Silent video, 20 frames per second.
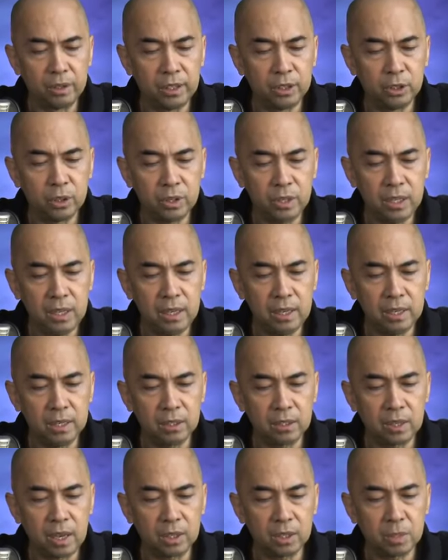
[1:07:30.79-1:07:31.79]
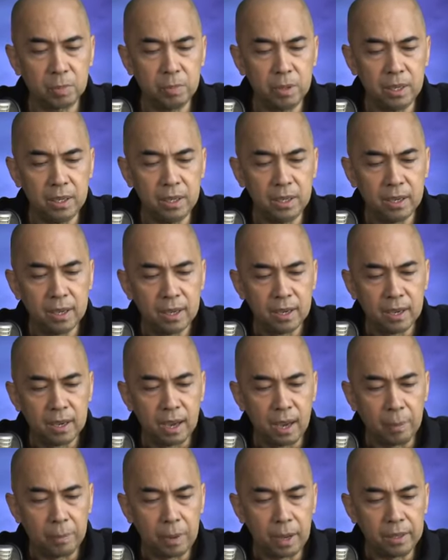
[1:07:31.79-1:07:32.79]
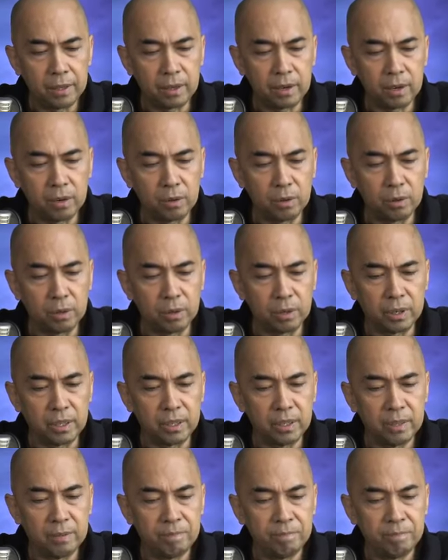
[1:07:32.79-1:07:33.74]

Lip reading: Let your healing touch be upon her, O Lord.